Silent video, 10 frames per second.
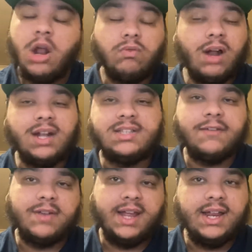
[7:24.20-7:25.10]

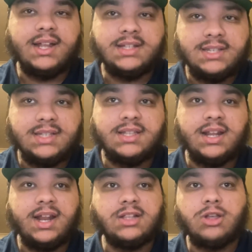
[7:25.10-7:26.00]
relatively
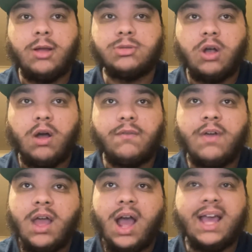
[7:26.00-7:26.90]
inconsistent in terms of,
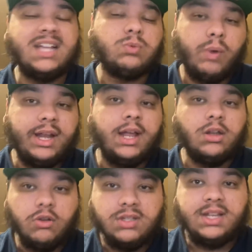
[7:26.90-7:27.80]
I guess, winning and
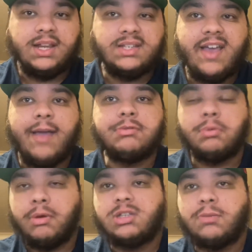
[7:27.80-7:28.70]
losing these games.
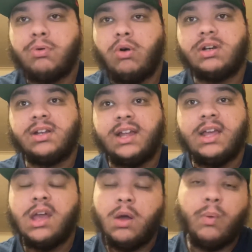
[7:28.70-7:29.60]
But most
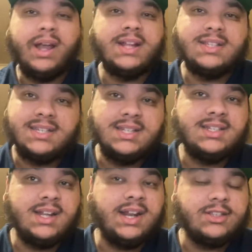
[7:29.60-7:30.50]
importantly, we're
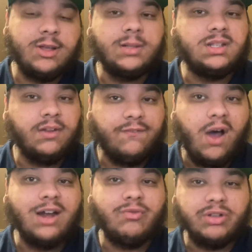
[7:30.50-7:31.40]
consistent in terms of the
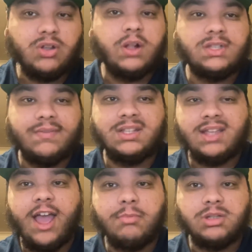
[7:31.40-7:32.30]
final results of this
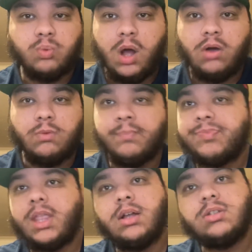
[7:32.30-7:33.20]
game as well.
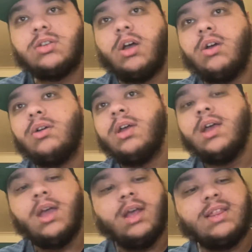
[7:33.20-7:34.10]
So
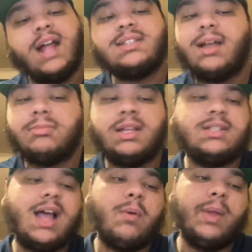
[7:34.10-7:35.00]
that's something
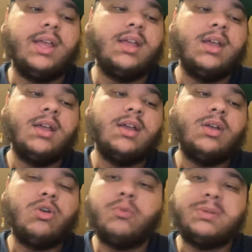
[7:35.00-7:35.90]
that we
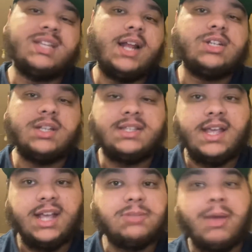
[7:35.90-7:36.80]
could potentially
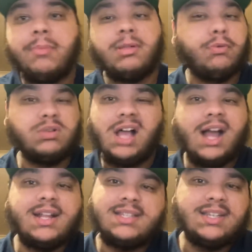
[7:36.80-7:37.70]
see is maybe the Bulls
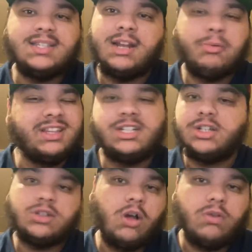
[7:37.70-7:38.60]
are consistent, but they're
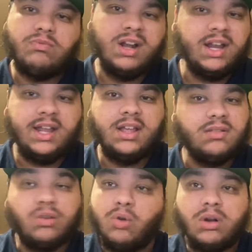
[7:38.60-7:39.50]
just not really
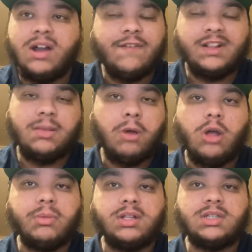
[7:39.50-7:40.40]
good enough at the
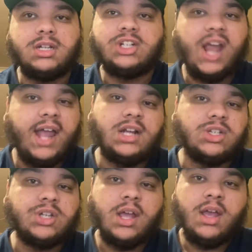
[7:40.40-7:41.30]
moment to
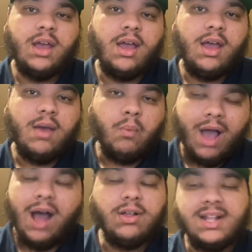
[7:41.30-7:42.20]
change
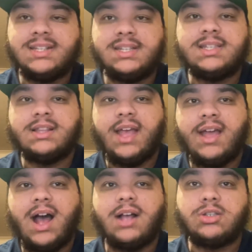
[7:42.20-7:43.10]
how consistent they
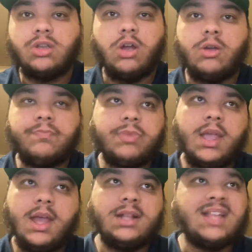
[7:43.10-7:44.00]
are. So
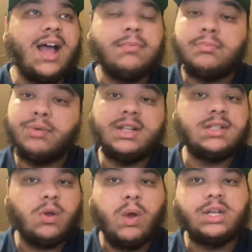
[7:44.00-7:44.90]
that brings
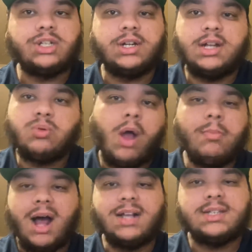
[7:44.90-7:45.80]
the question. That's why
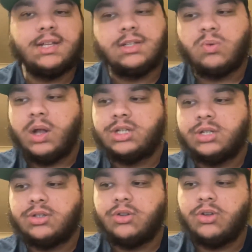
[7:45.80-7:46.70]
I'm asking this
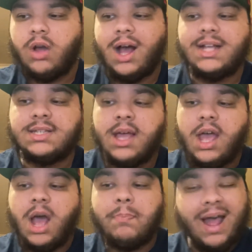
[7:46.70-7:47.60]
question to you guys
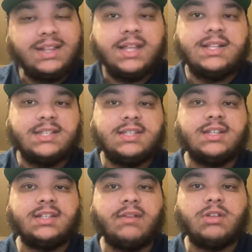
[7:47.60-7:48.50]
about the
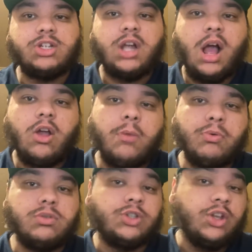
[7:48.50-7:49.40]
consistency of the Chicago
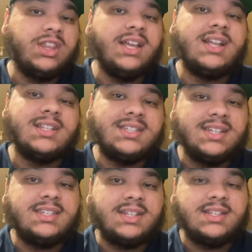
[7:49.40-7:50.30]
Bulls. Do you think
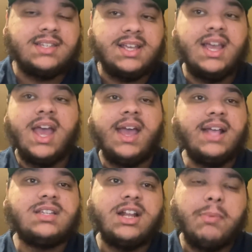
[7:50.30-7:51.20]
consistency
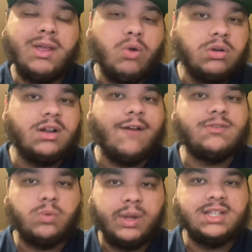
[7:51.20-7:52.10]
is going to be good enough
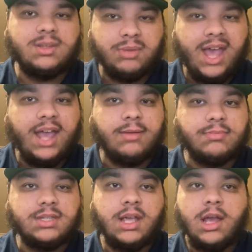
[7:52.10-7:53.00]
to win some
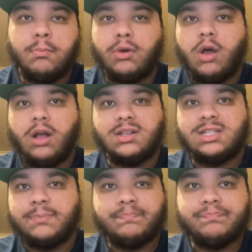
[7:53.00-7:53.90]
games? Because